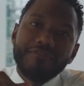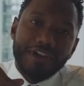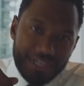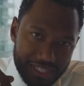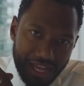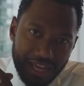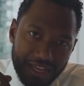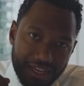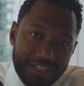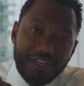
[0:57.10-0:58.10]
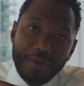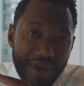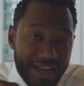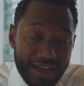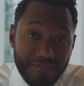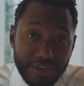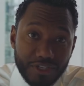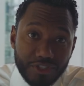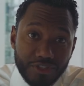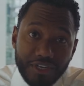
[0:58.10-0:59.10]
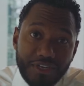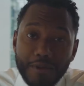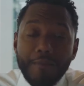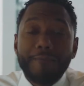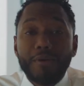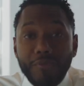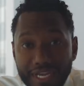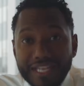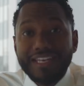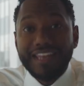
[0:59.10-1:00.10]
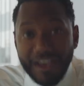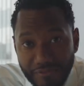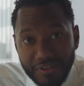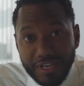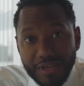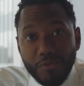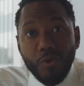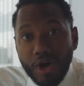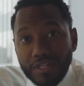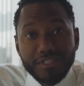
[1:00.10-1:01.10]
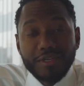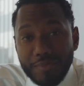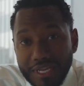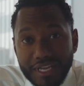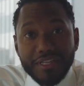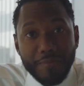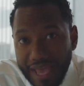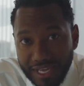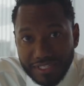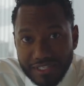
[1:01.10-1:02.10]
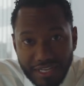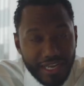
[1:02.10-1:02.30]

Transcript: in real estate, it's a competitive industry, but we definitely want to be the best.